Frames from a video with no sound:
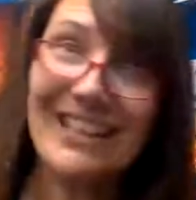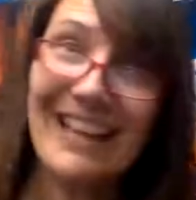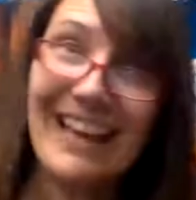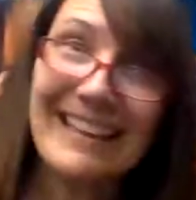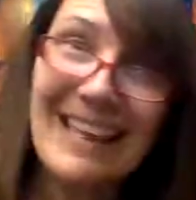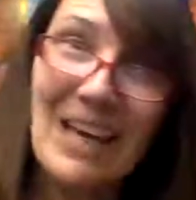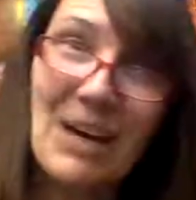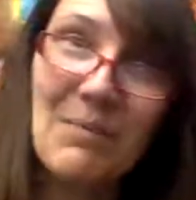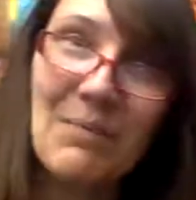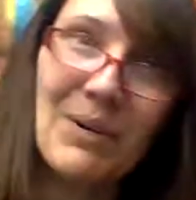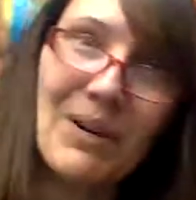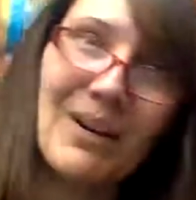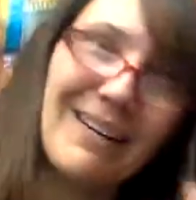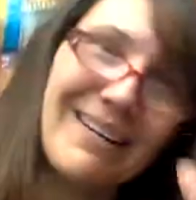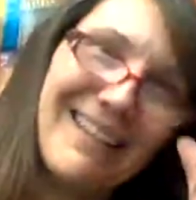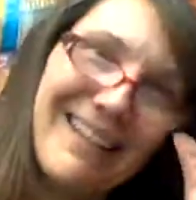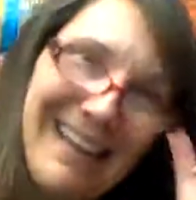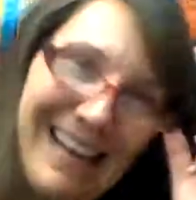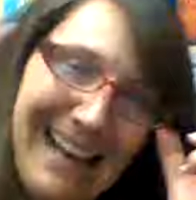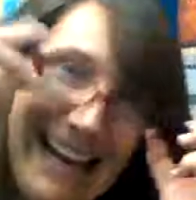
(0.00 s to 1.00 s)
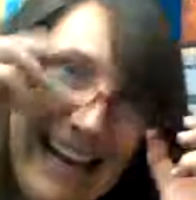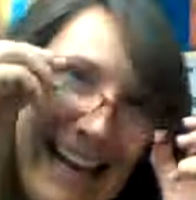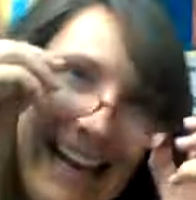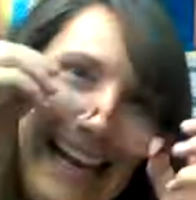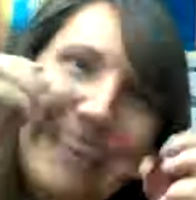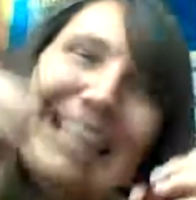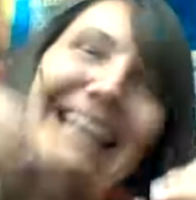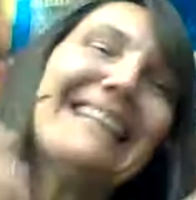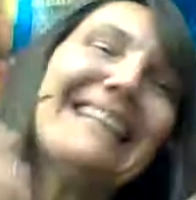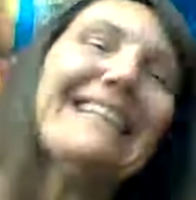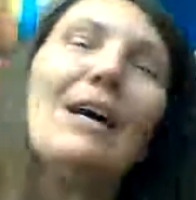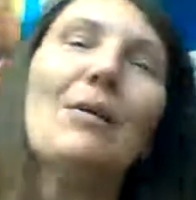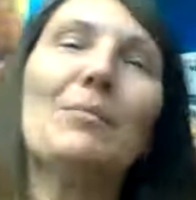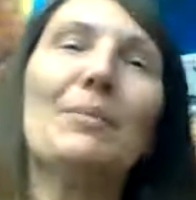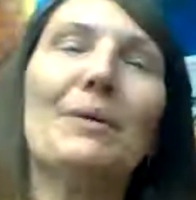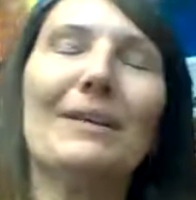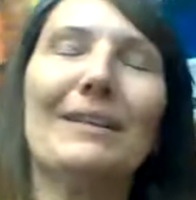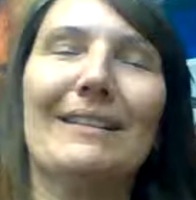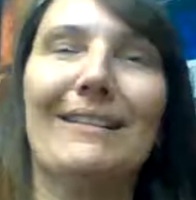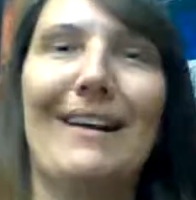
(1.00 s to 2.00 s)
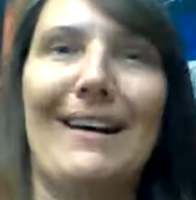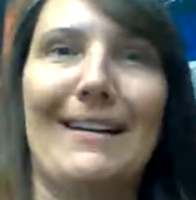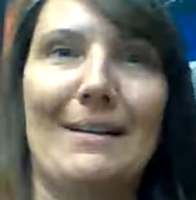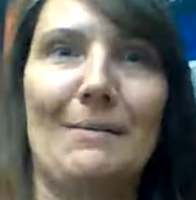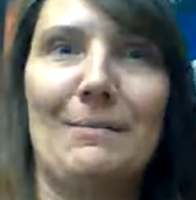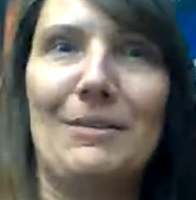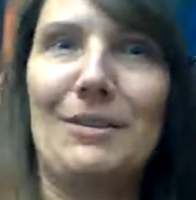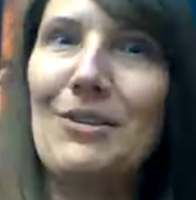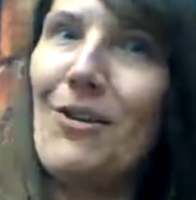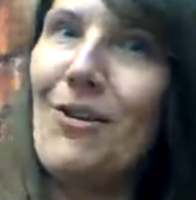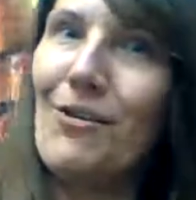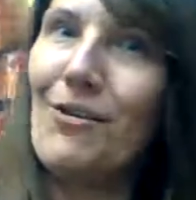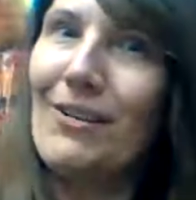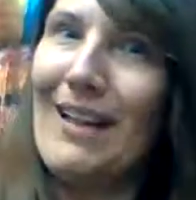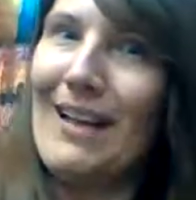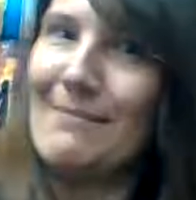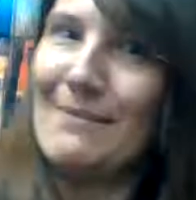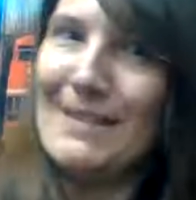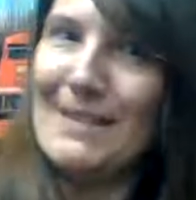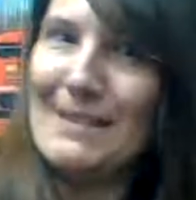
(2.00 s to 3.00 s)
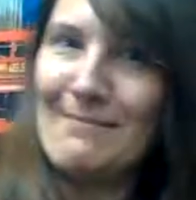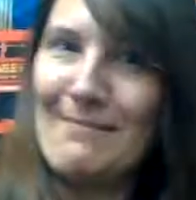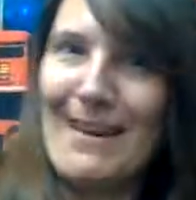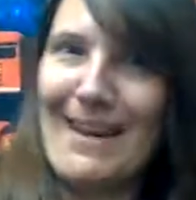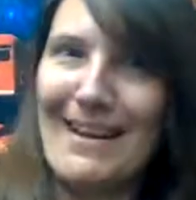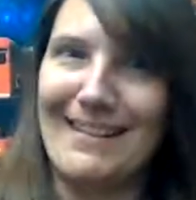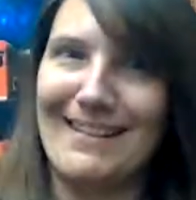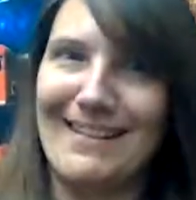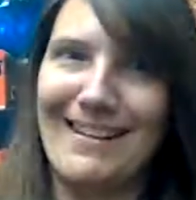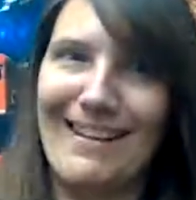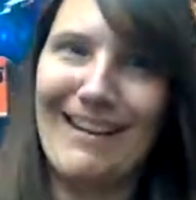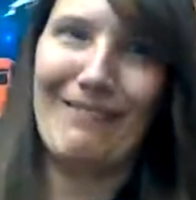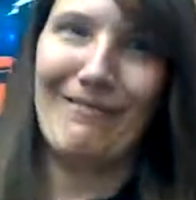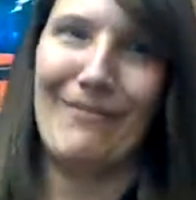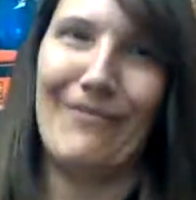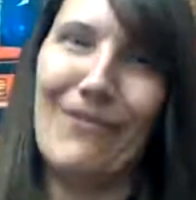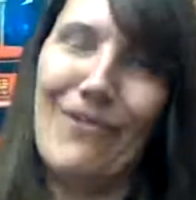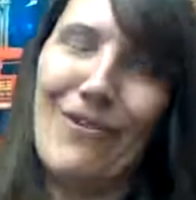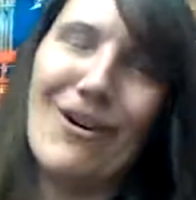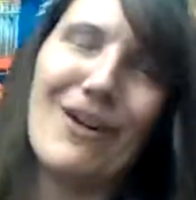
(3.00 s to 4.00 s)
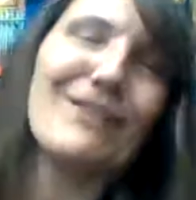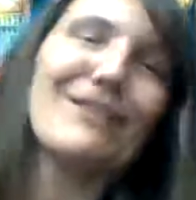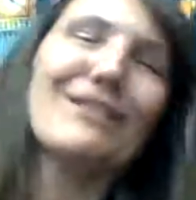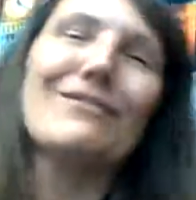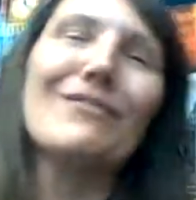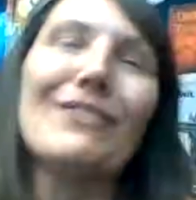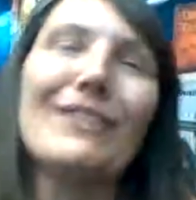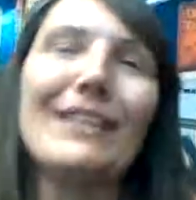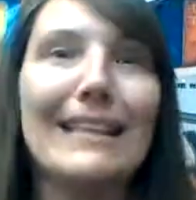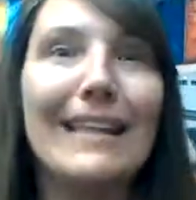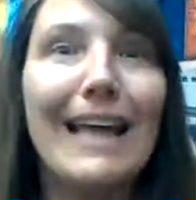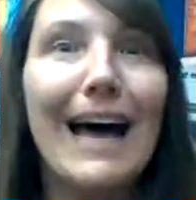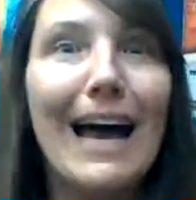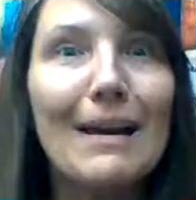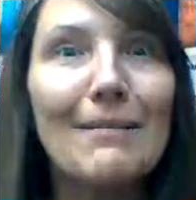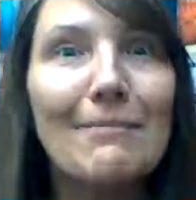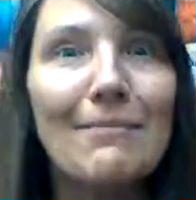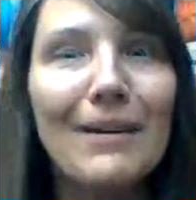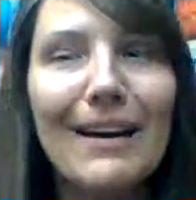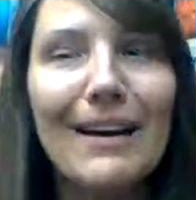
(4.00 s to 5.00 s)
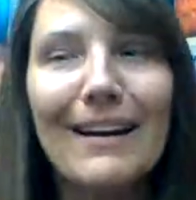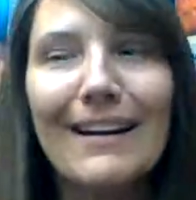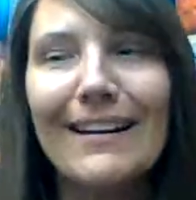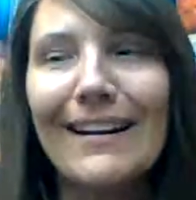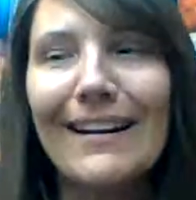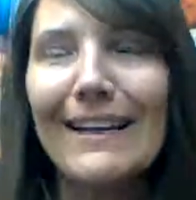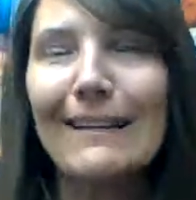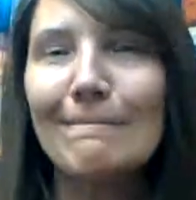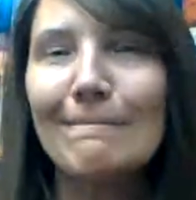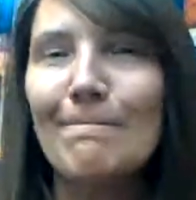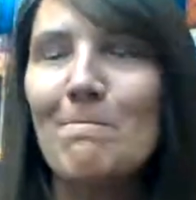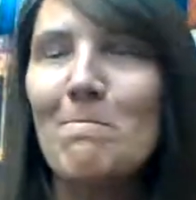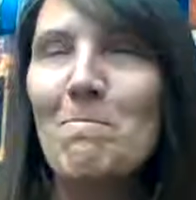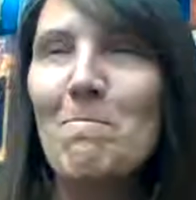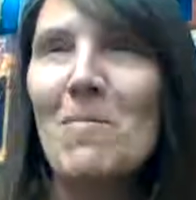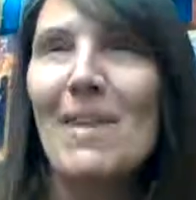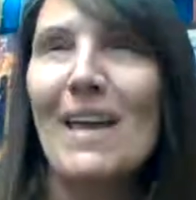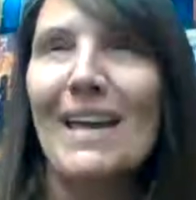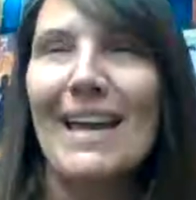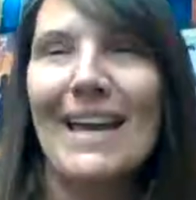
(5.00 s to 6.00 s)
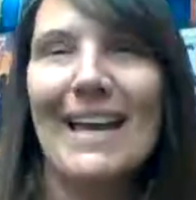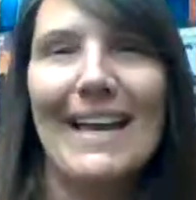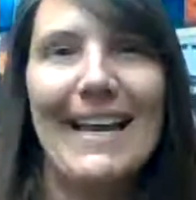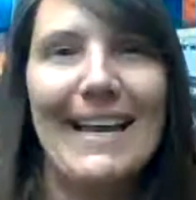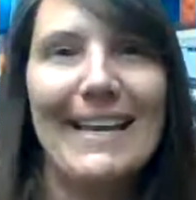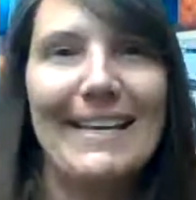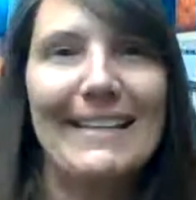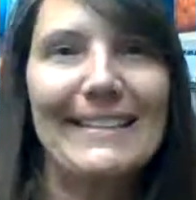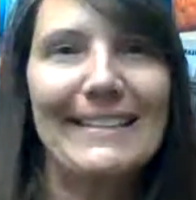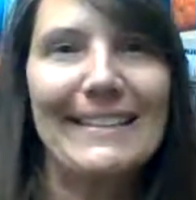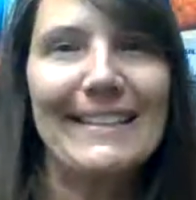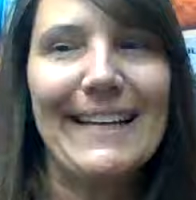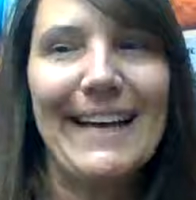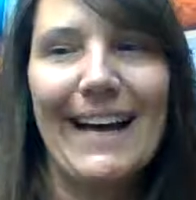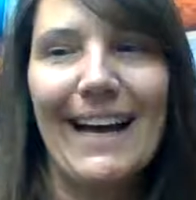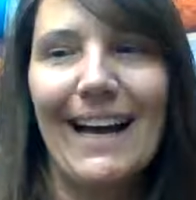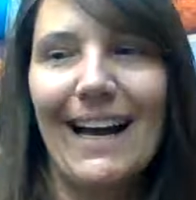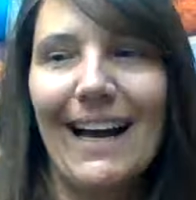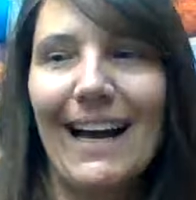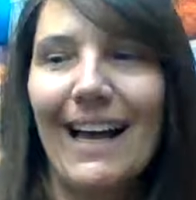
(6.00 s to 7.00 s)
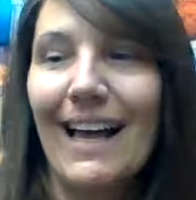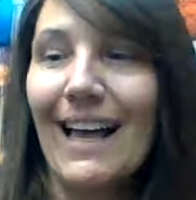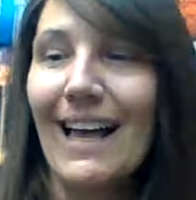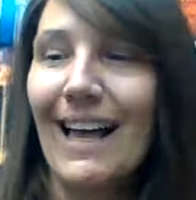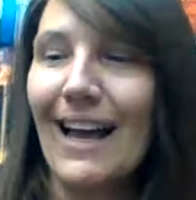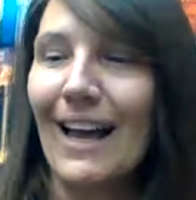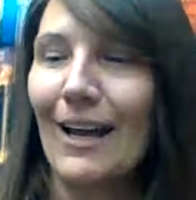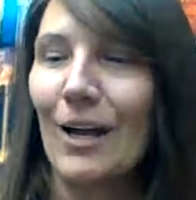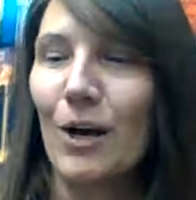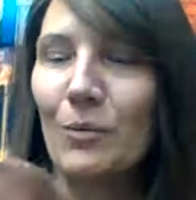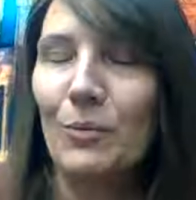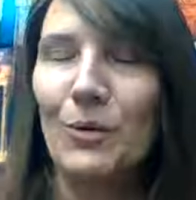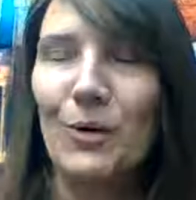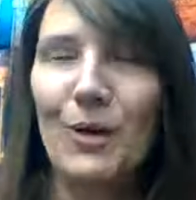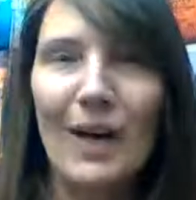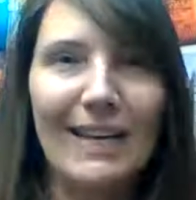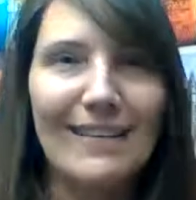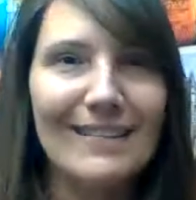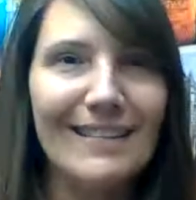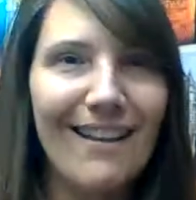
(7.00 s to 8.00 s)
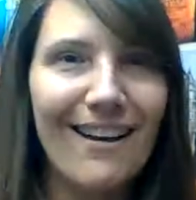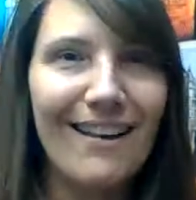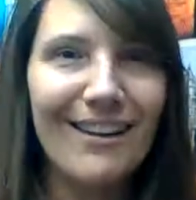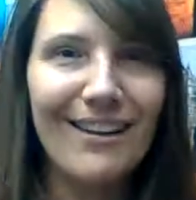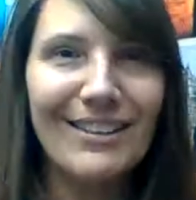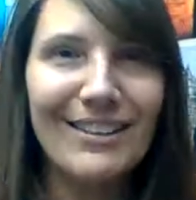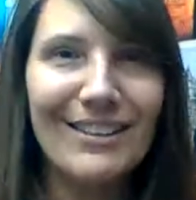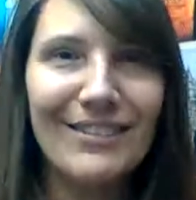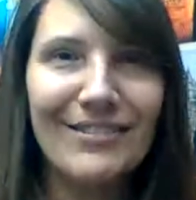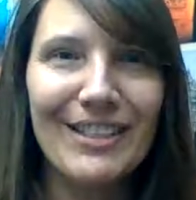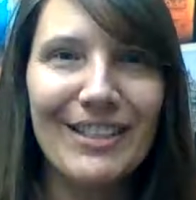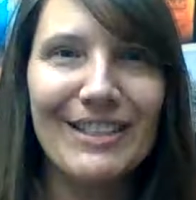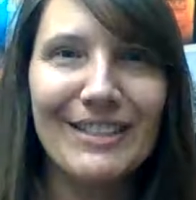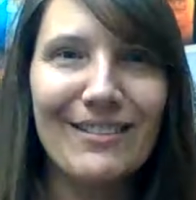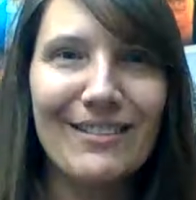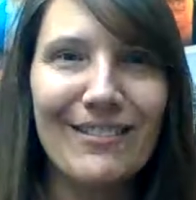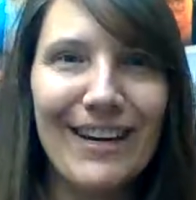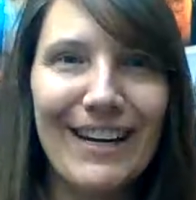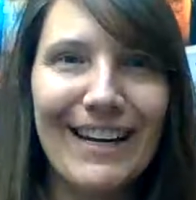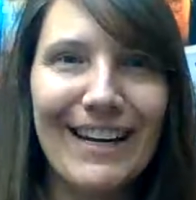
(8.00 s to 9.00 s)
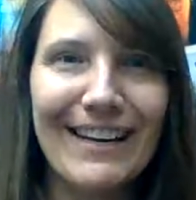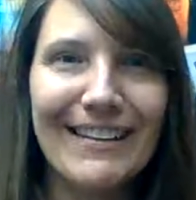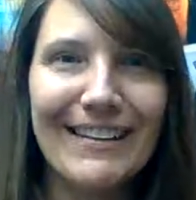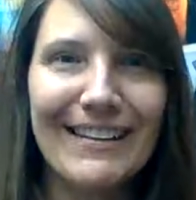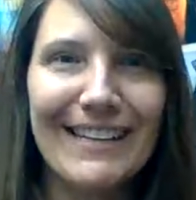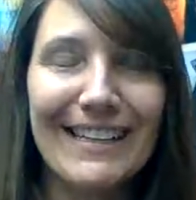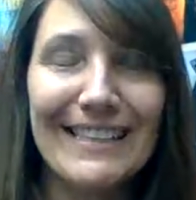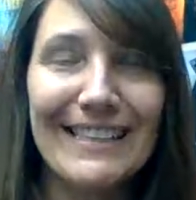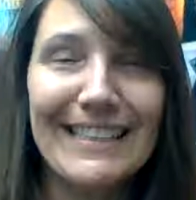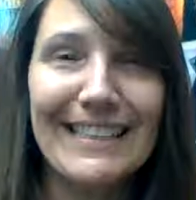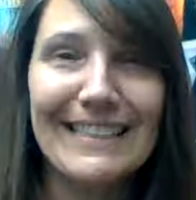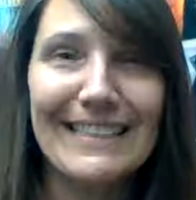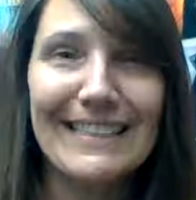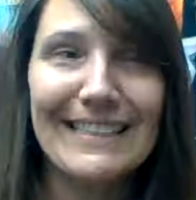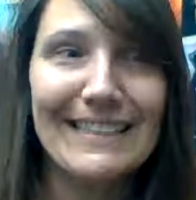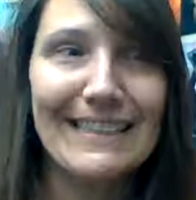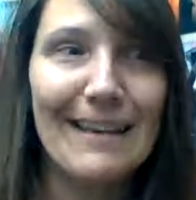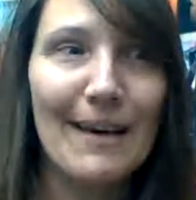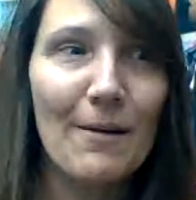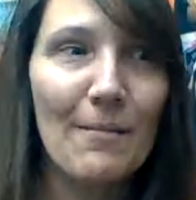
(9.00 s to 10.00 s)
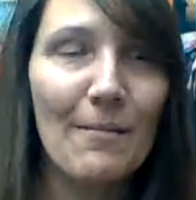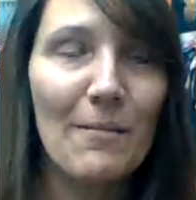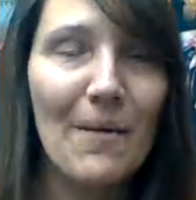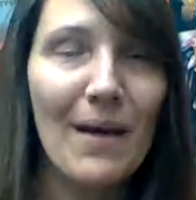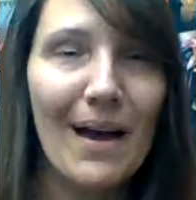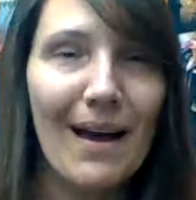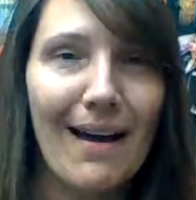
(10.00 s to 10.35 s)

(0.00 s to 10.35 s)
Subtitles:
like that book? I like that book a lot. I'm so glad Miss Amanda got it for us for the library. And I hope you guys log on to Read Squared and get some